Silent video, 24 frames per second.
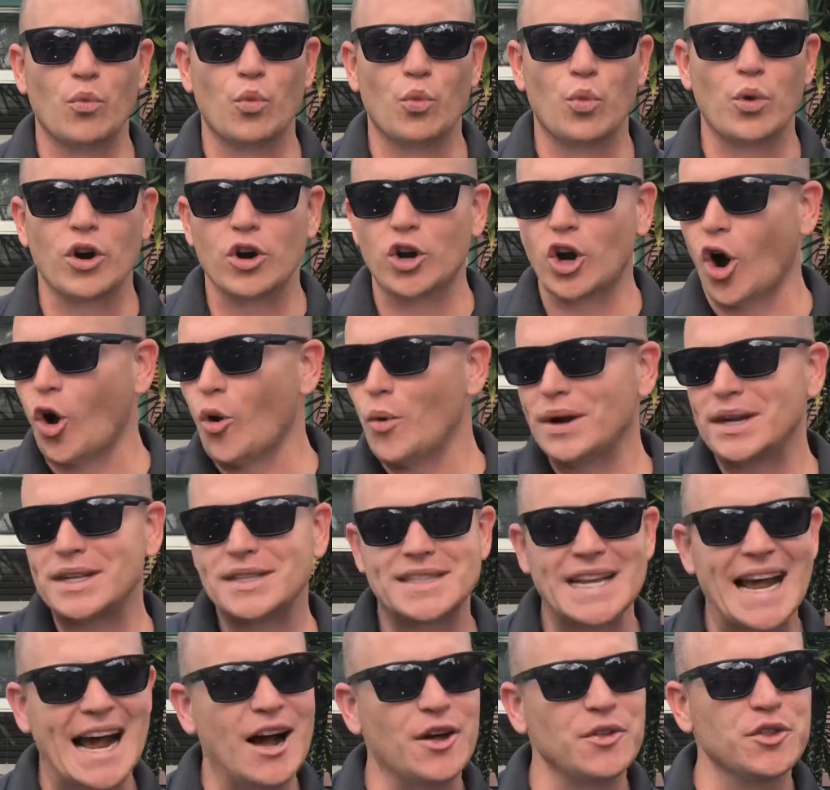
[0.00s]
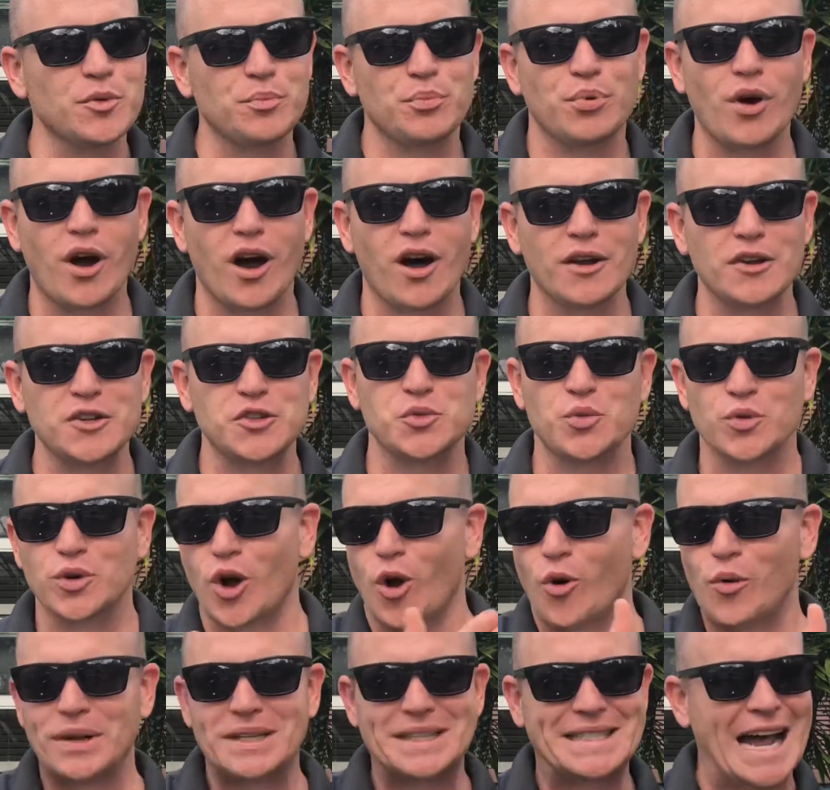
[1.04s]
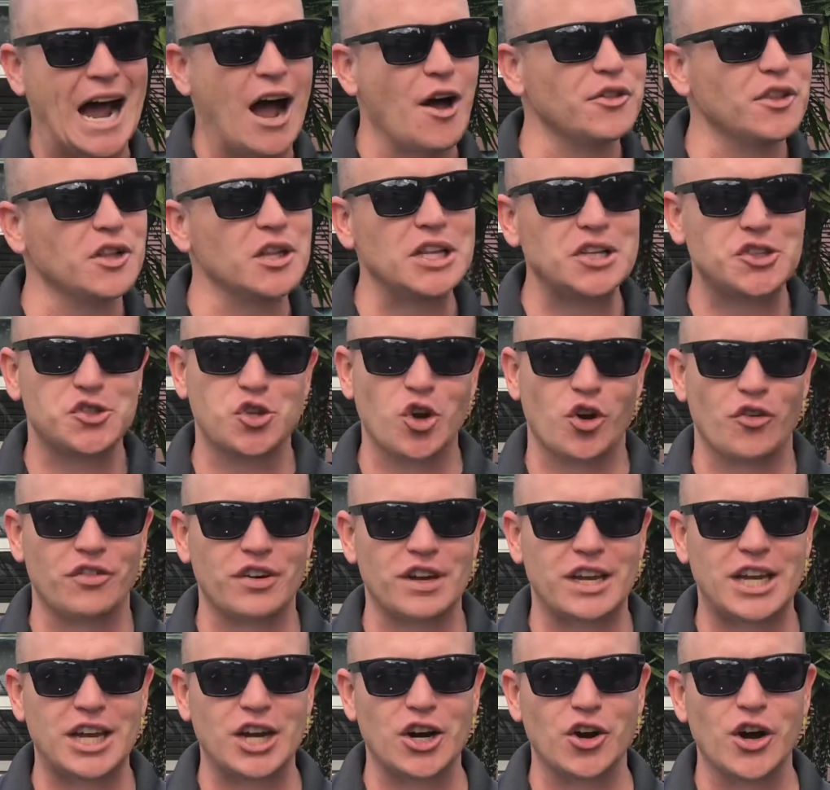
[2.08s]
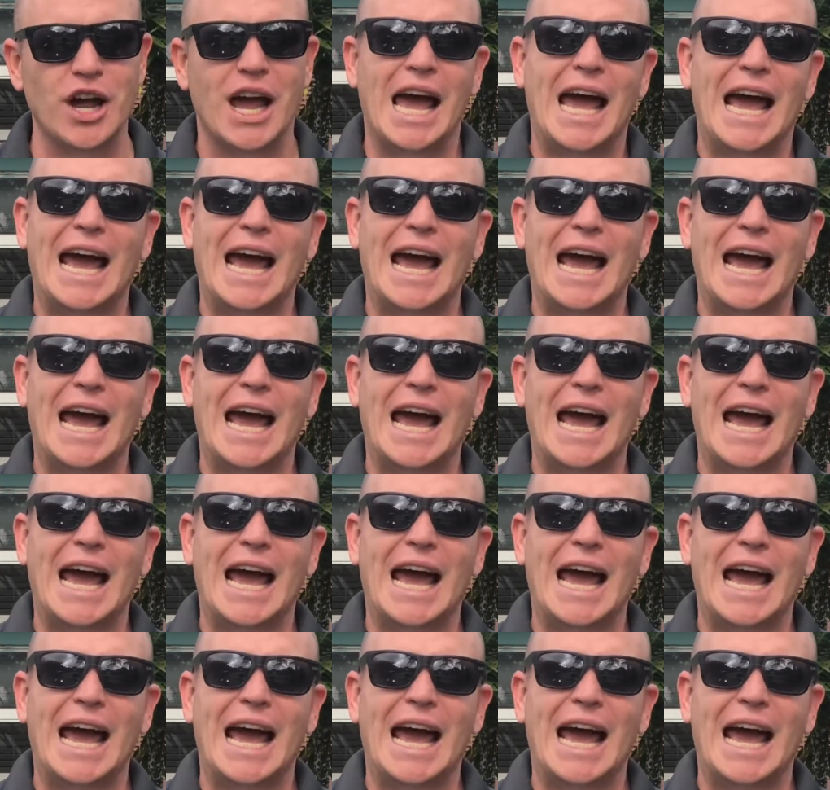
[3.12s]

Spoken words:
we're going down the products, we're going down the list over here,